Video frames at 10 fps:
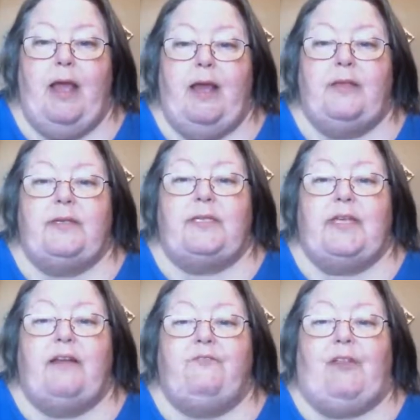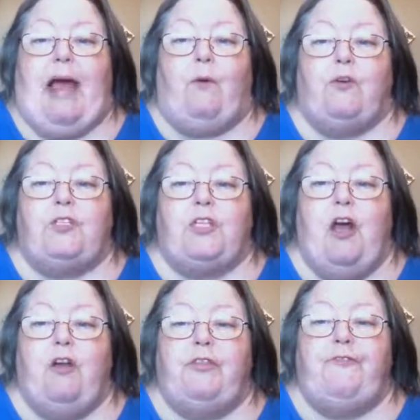The sunflowers
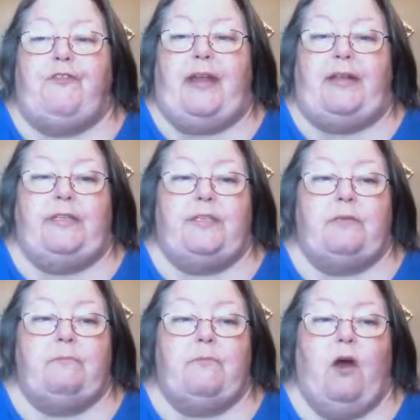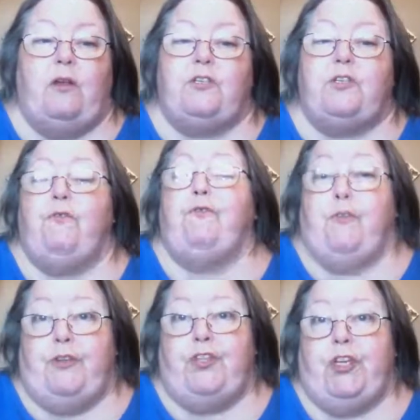along the fence, also for
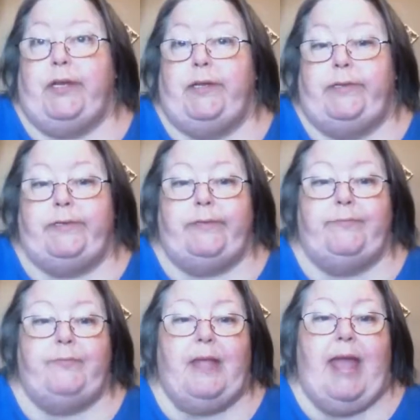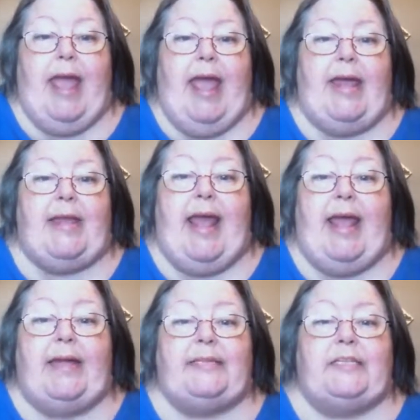the chickens, had
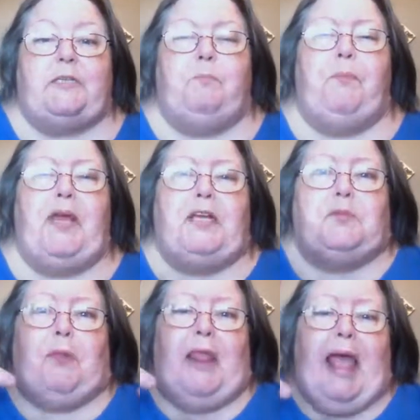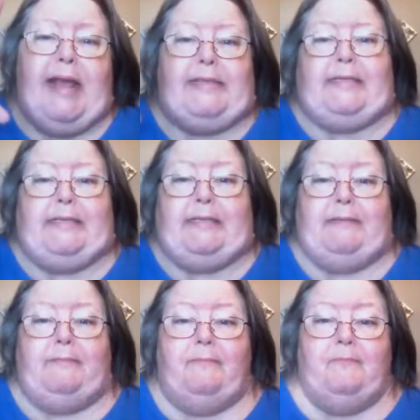heads as big as plates.
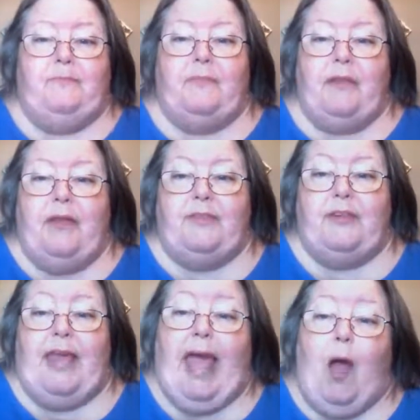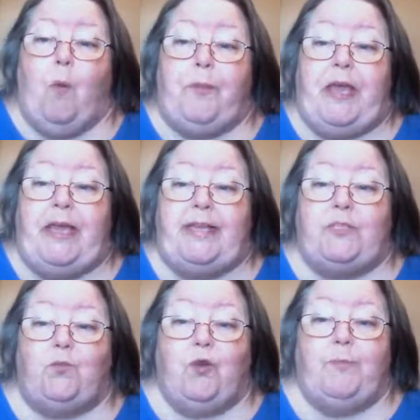The
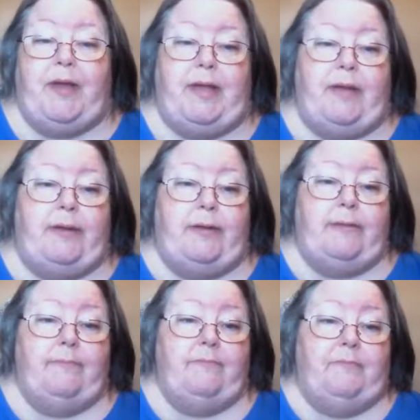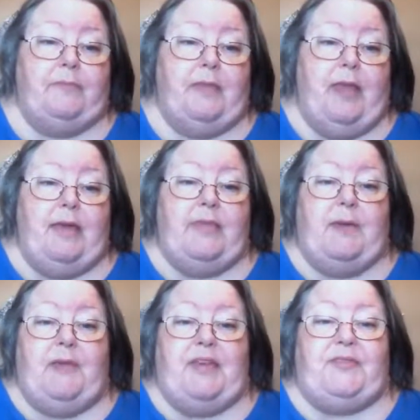cowpeas were abundant. They
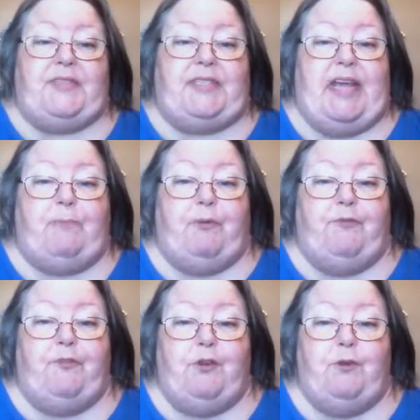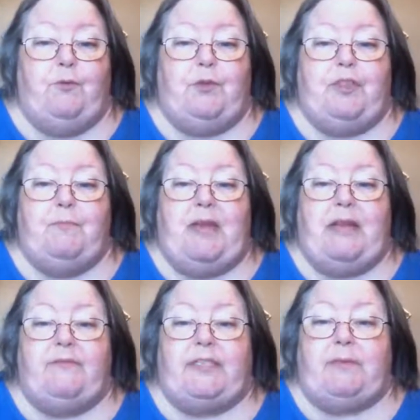made the staple food with the meat
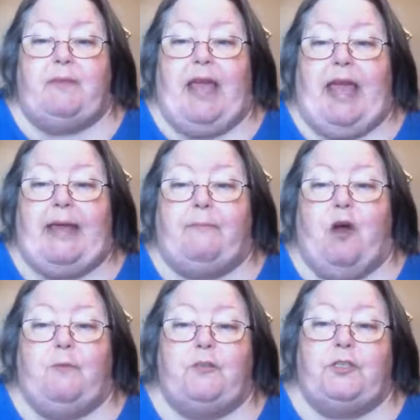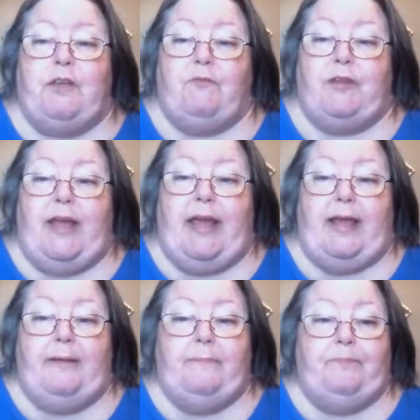of some game almost every day.